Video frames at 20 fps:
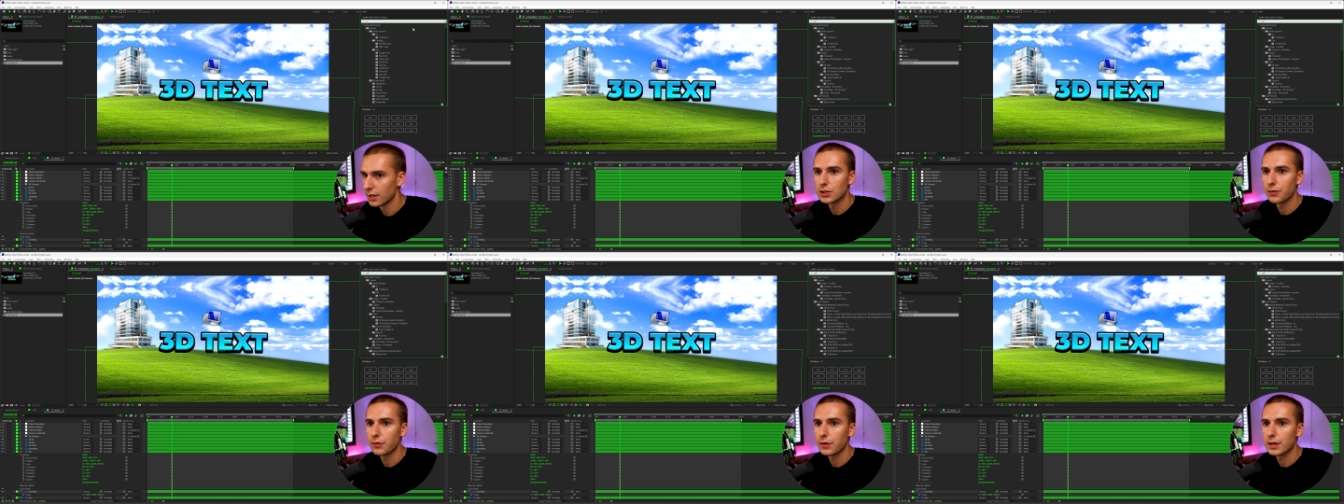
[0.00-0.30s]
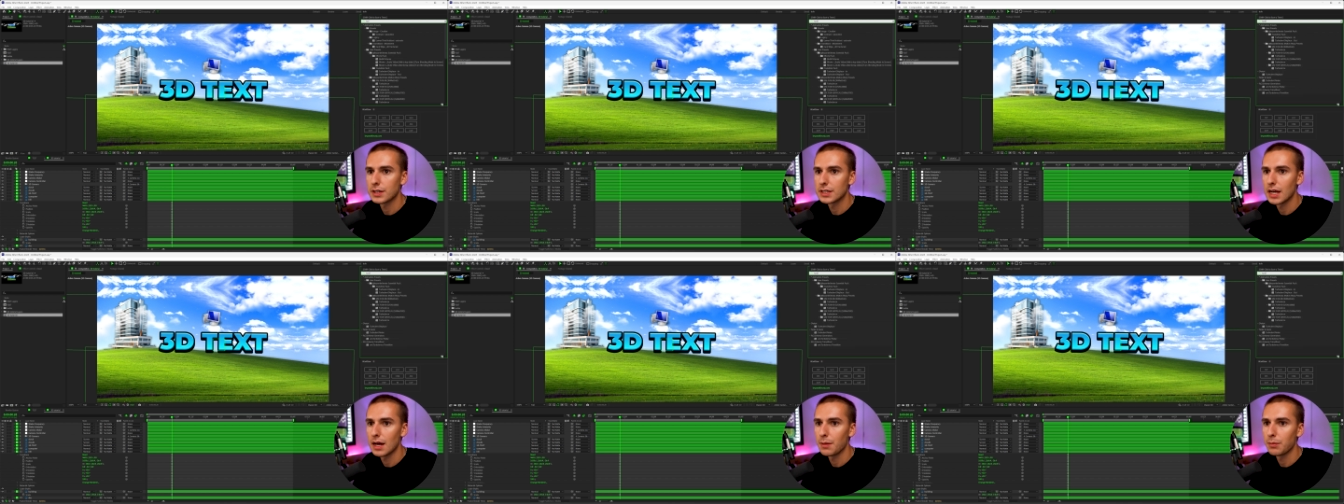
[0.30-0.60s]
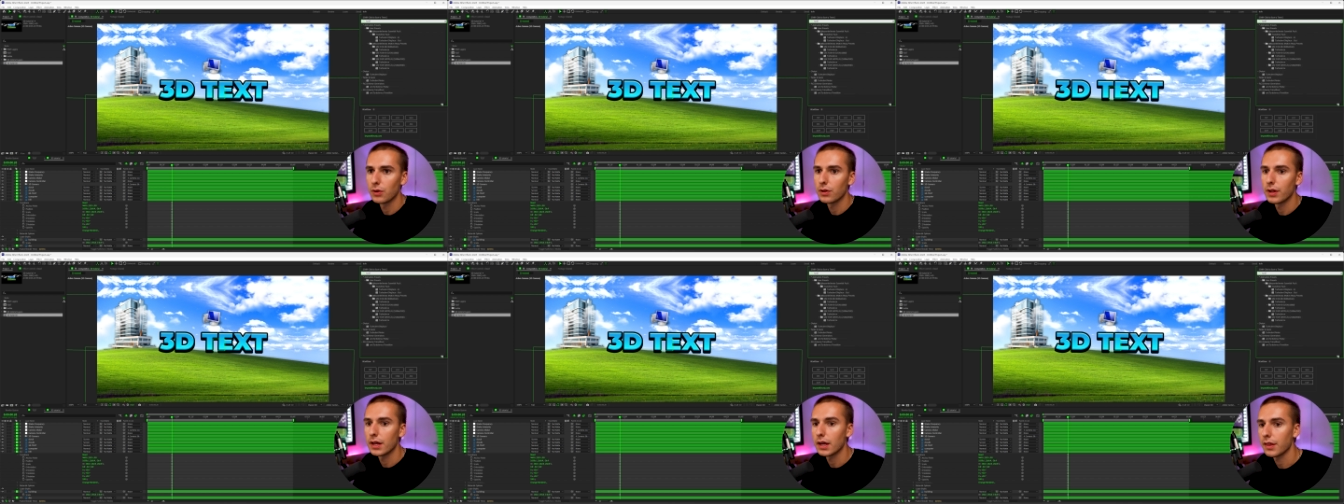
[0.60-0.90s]
So for
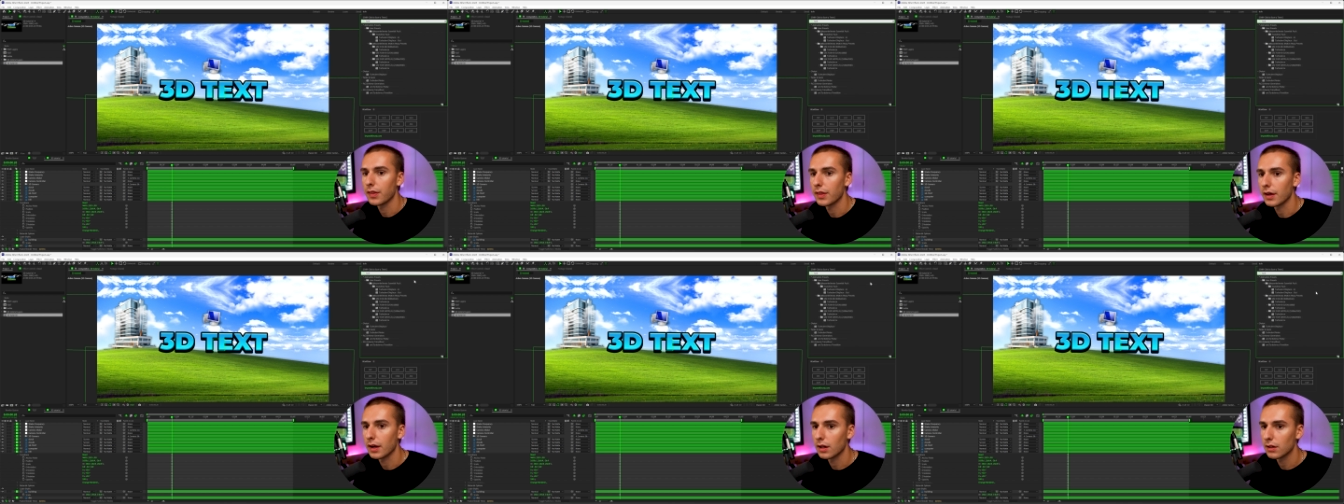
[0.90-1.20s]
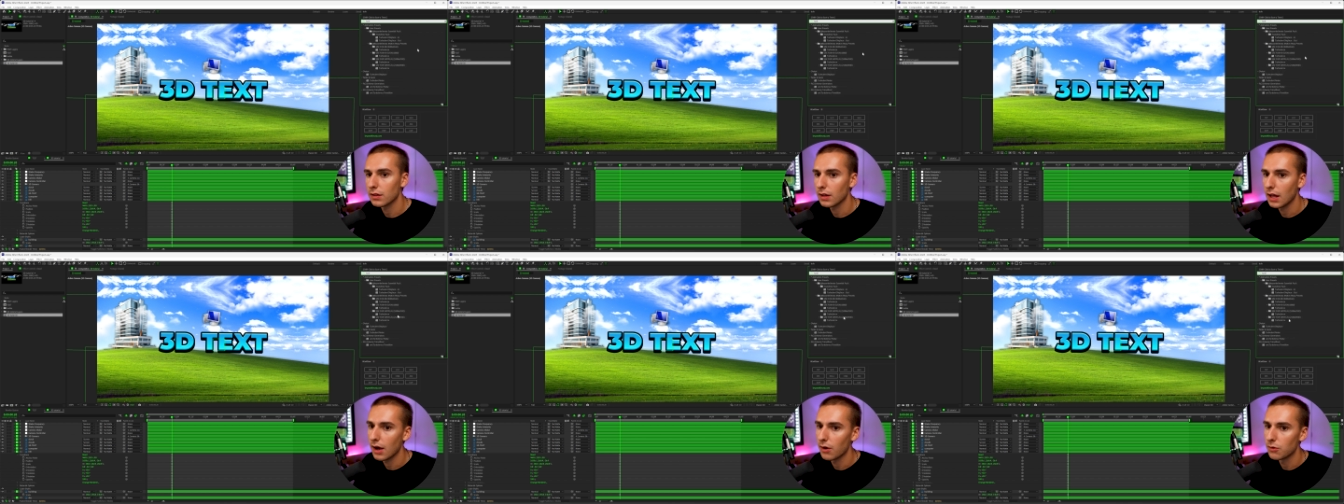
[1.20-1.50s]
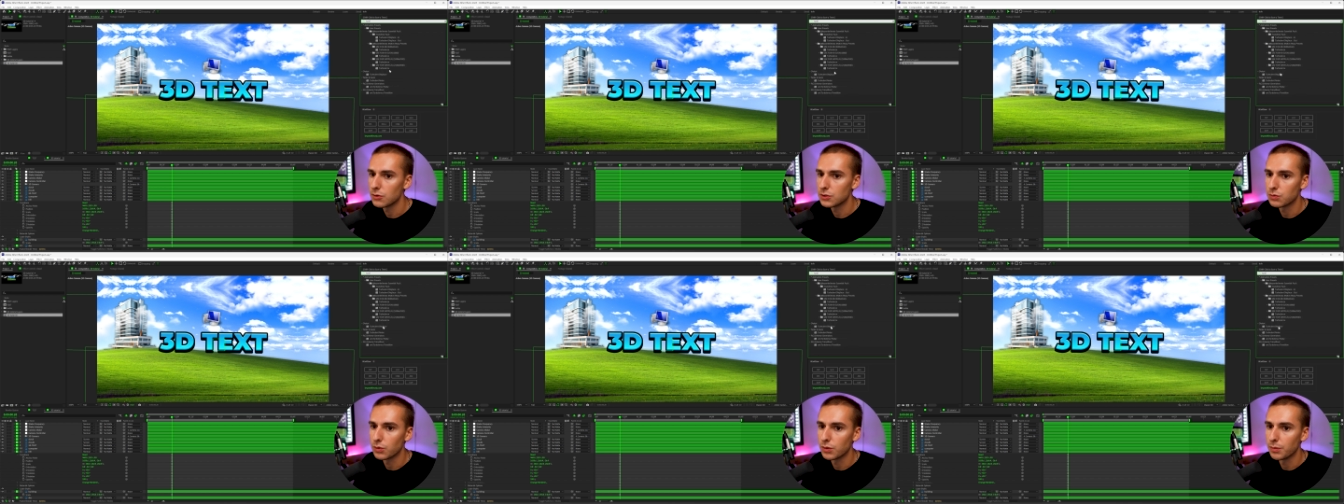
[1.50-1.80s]
example, like the
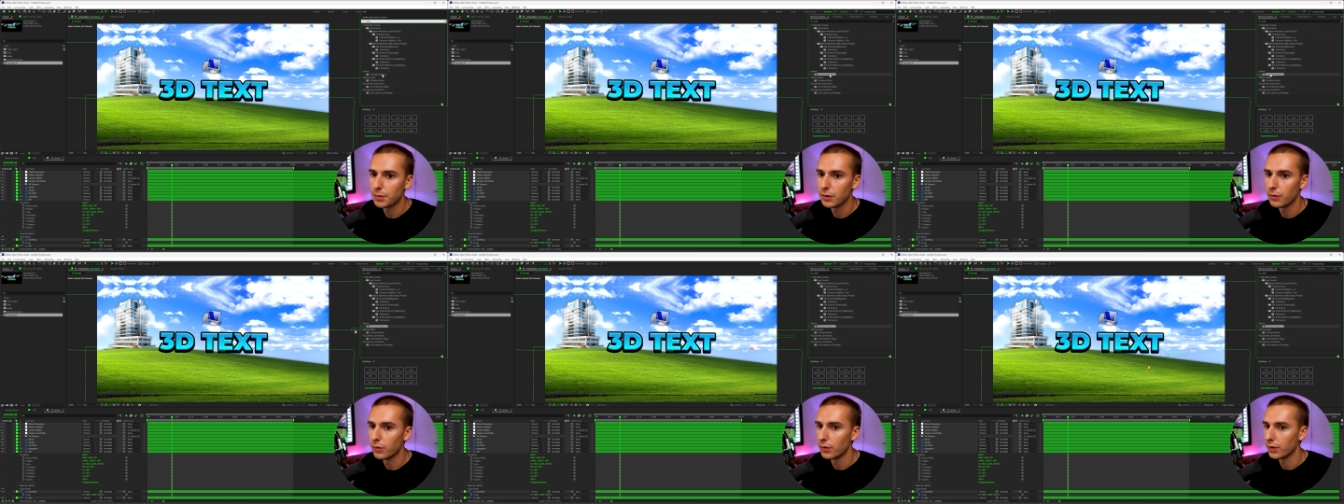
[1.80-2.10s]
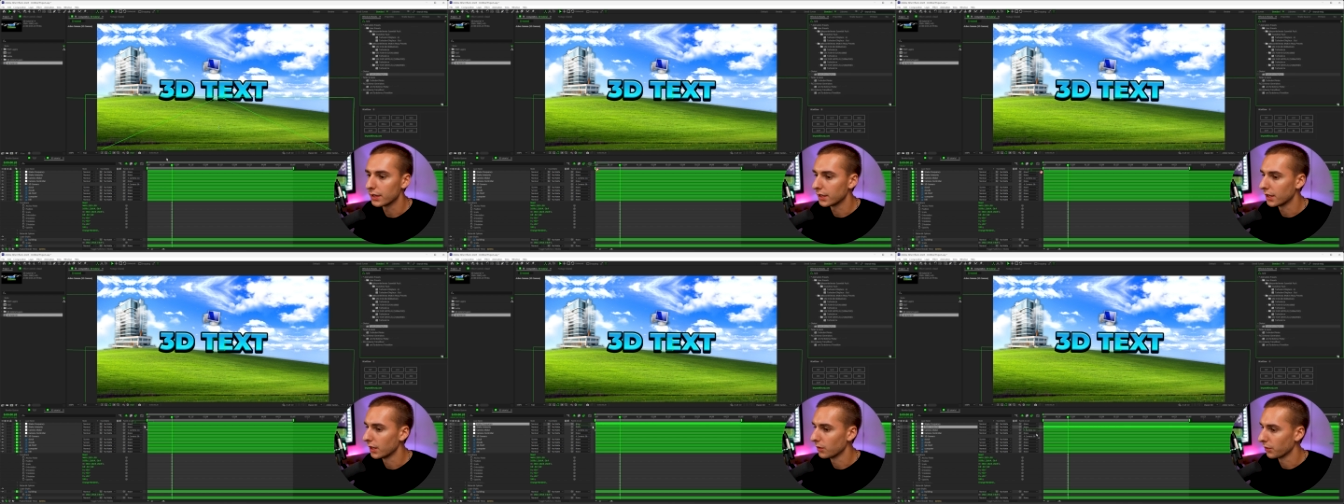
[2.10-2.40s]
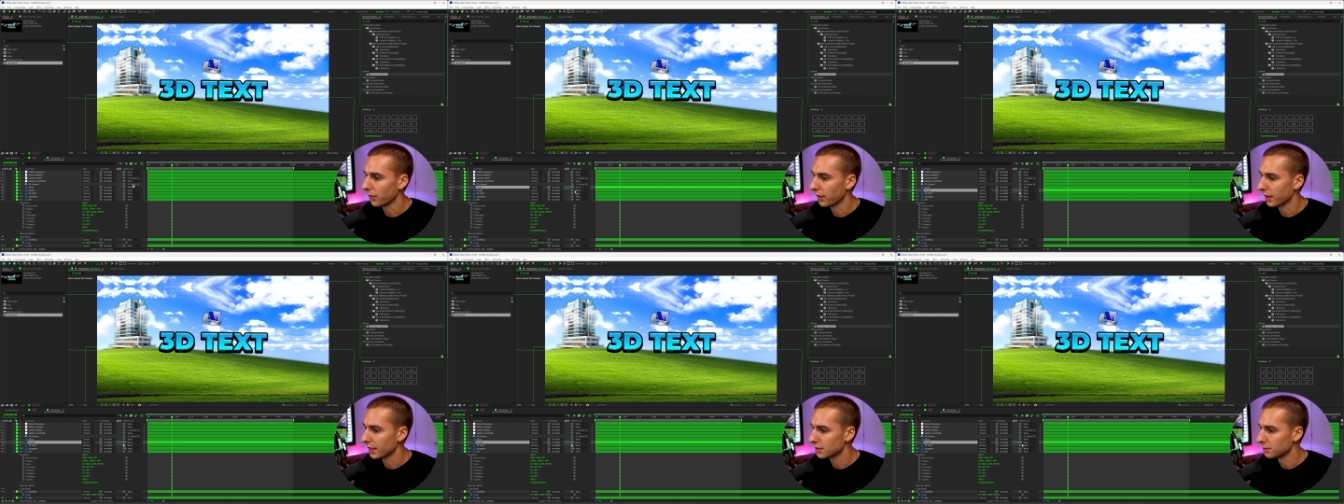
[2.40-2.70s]
clouds would be really good
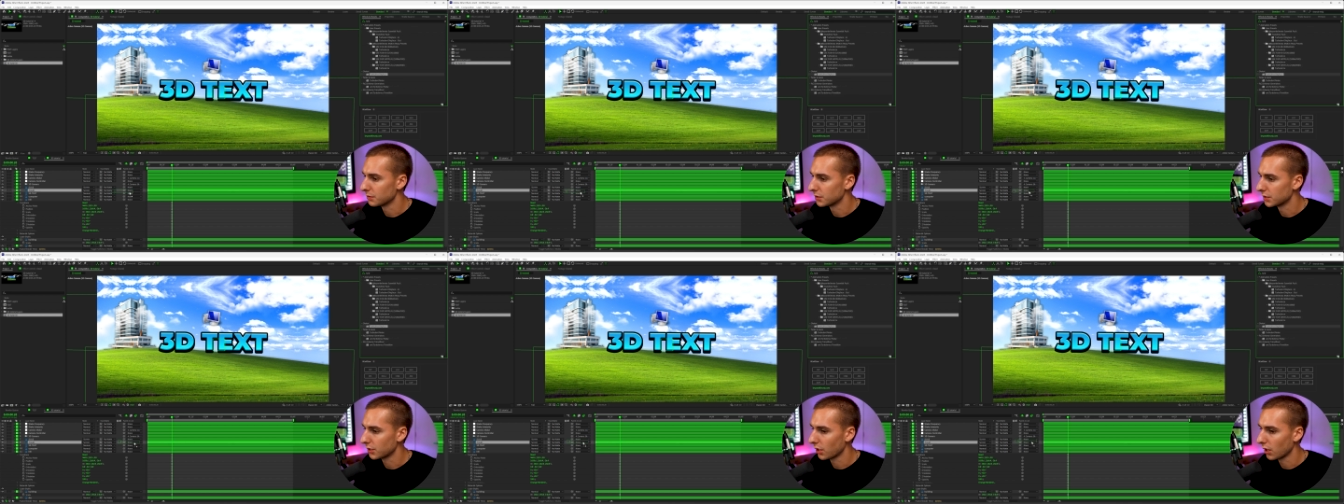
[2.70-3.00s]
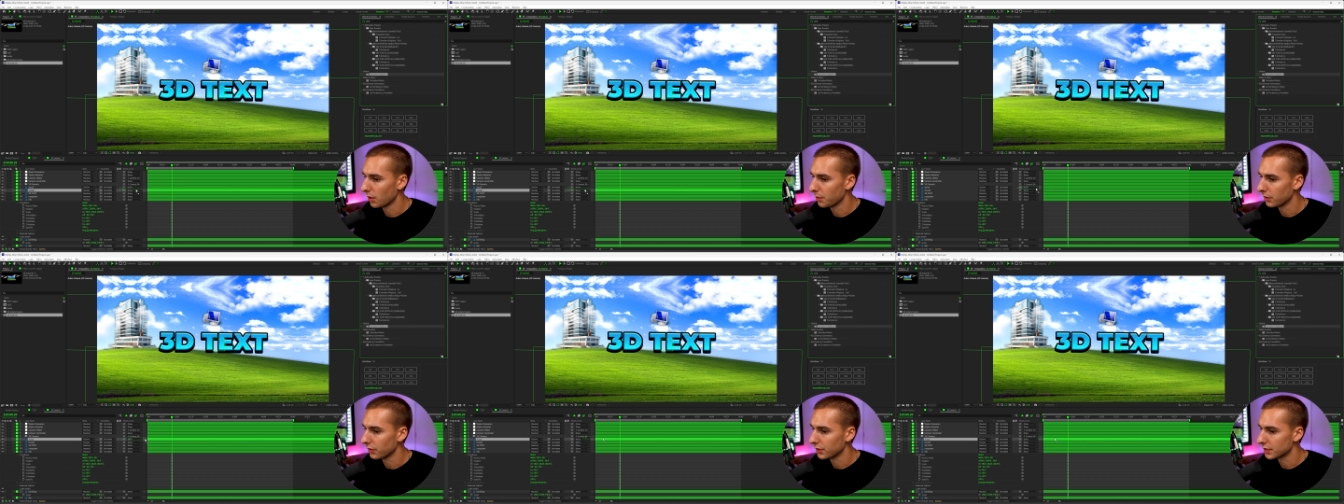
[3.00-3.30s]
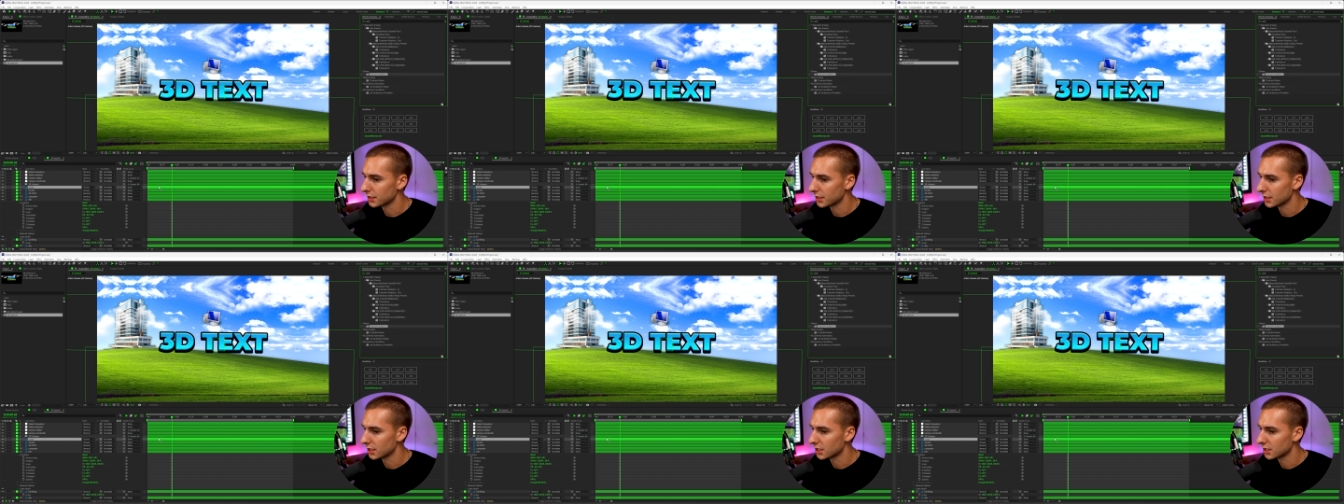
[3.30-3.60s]
with like some
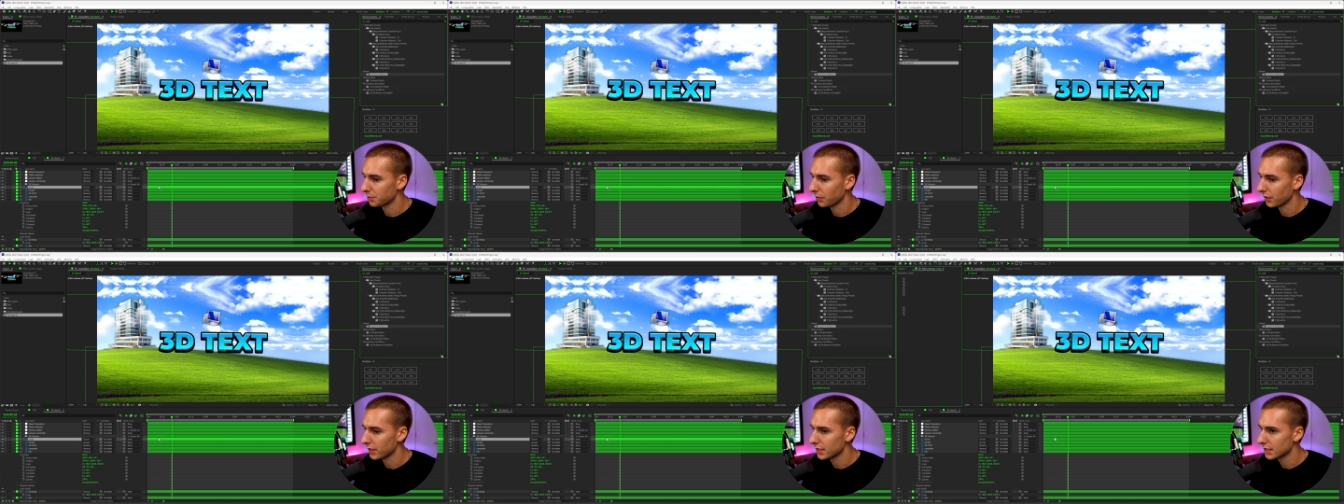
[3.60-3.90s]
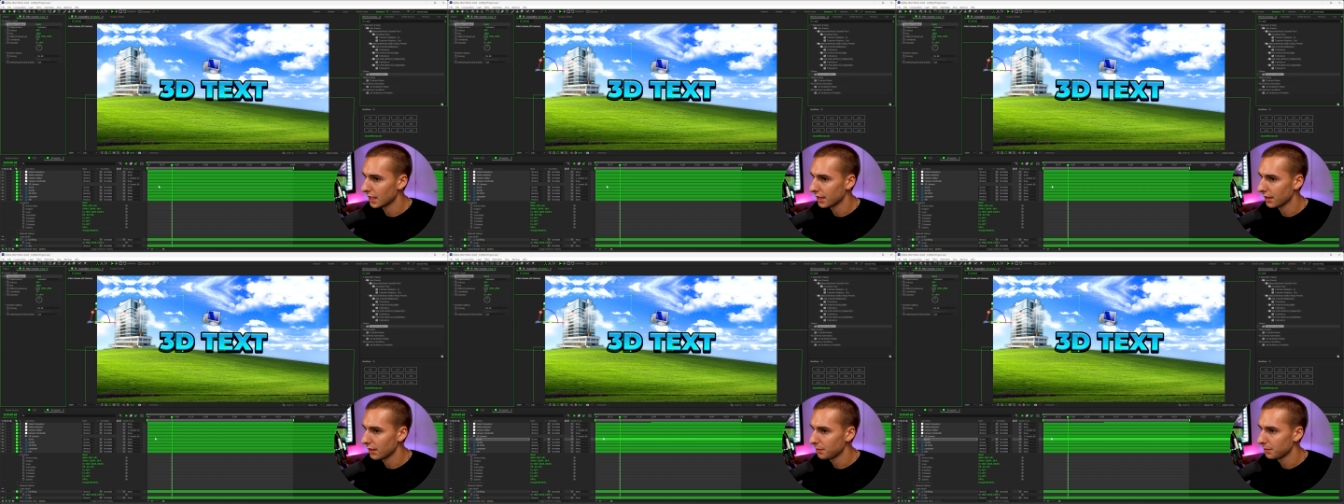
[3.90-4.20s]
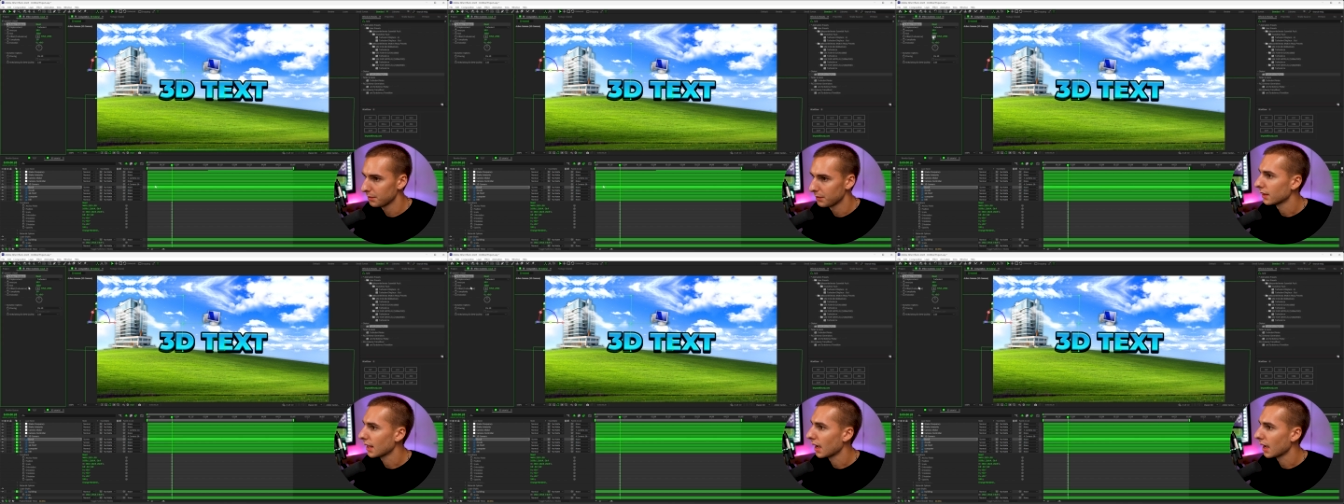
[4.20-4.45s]
turbulence displace on them.